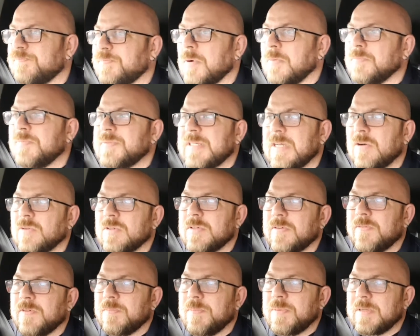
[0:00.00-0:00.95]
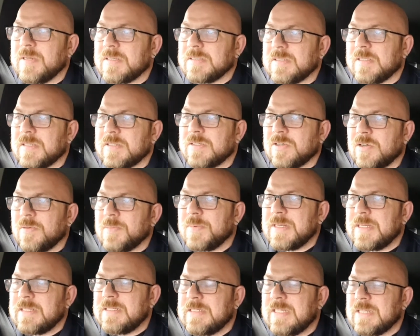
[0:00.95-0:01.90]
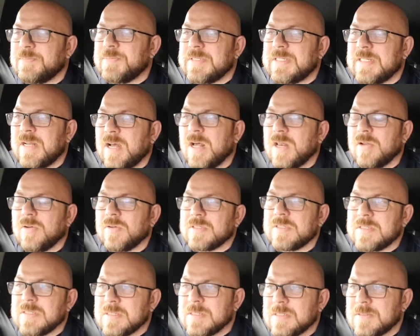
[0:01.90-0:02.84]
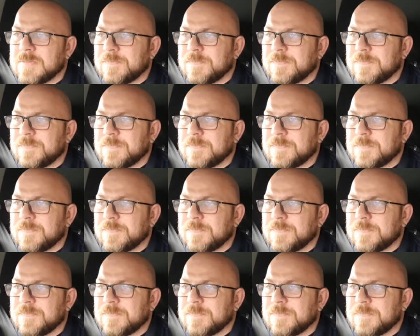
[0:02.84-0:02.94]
bumped out of it because there's so many dips and hollows.